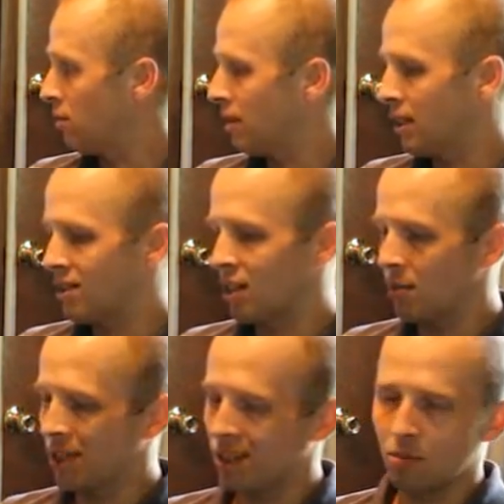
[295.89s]
It's going to
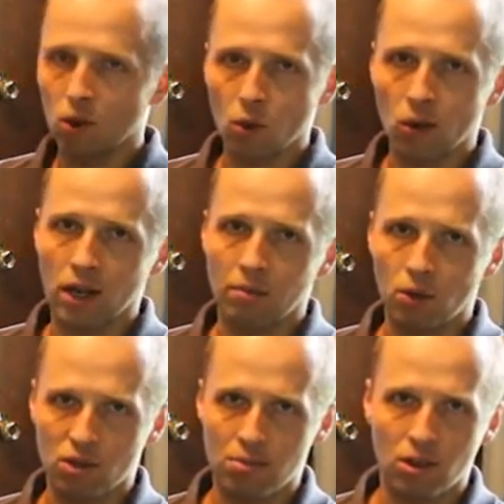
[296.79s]
be a little more work in
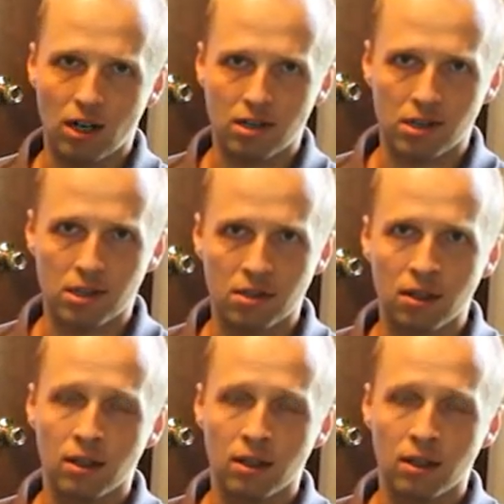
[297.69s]
post-process,